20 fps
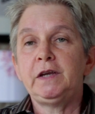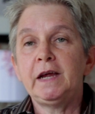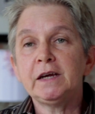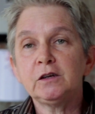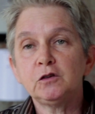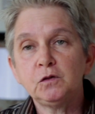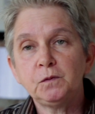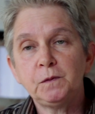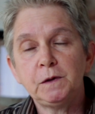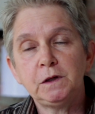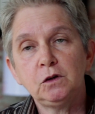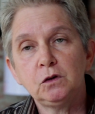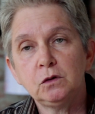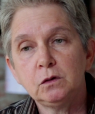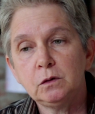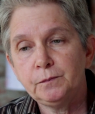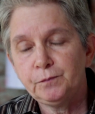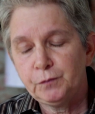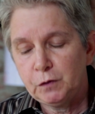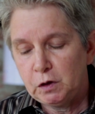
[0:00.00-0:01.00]
next
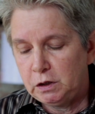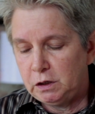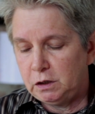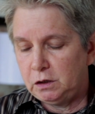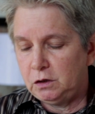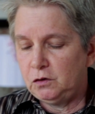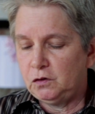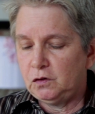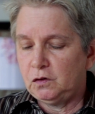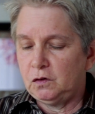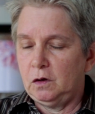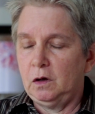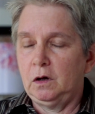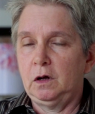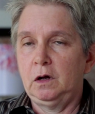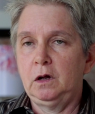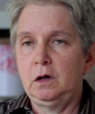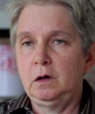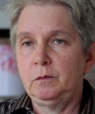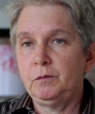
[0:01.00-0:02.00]
finger is
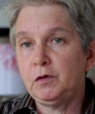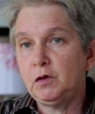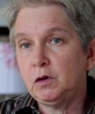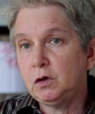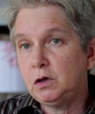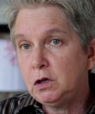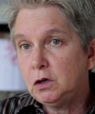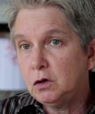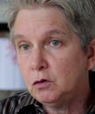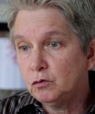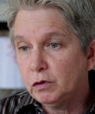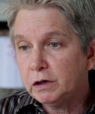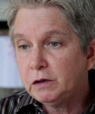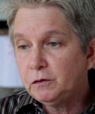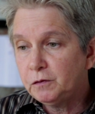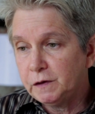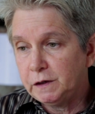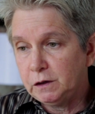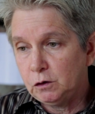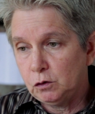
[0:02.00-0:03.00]
the ring
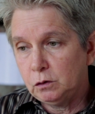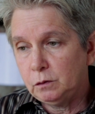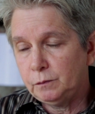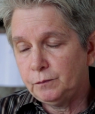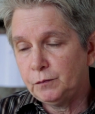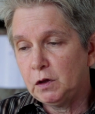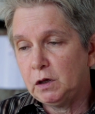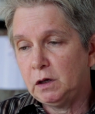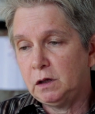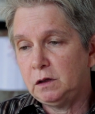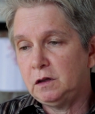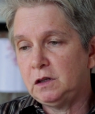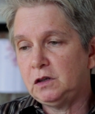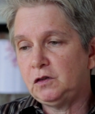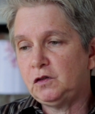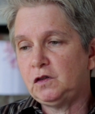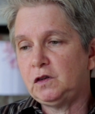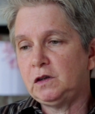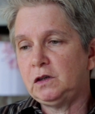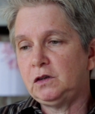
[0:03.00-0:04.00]
finger, and
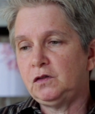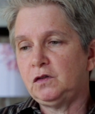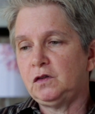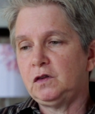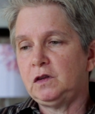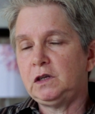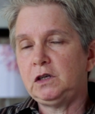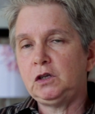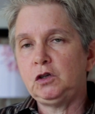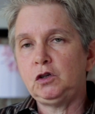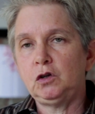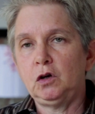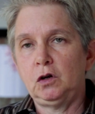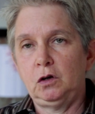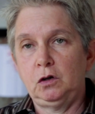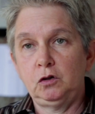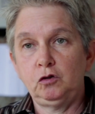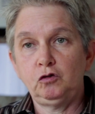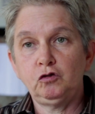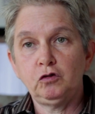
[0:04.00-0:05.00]
this is the
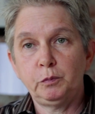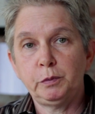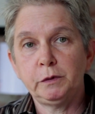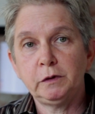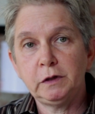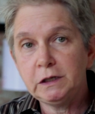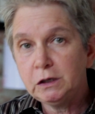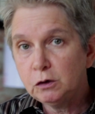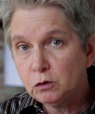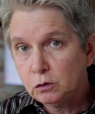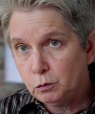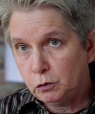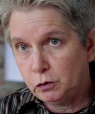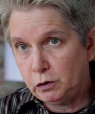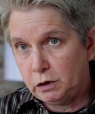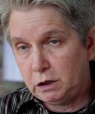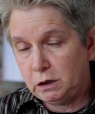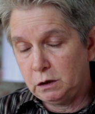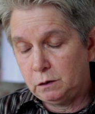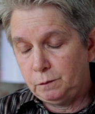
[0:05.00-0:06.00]
triple heater
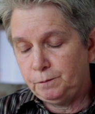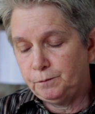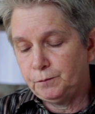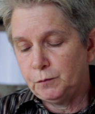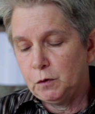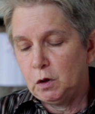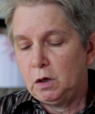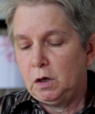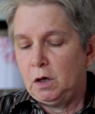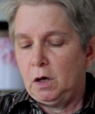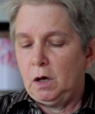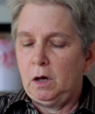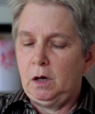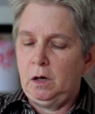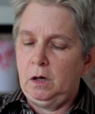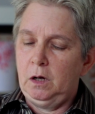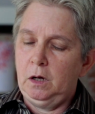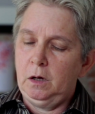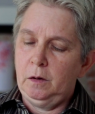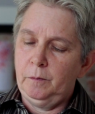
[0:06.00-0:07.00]
meridian.
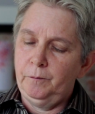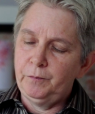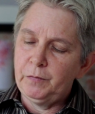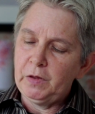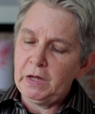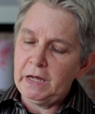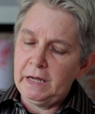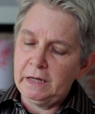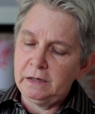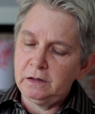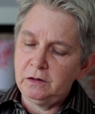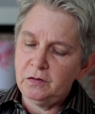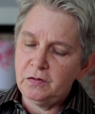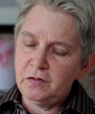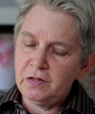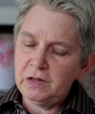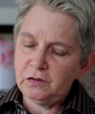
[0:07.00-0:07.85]
And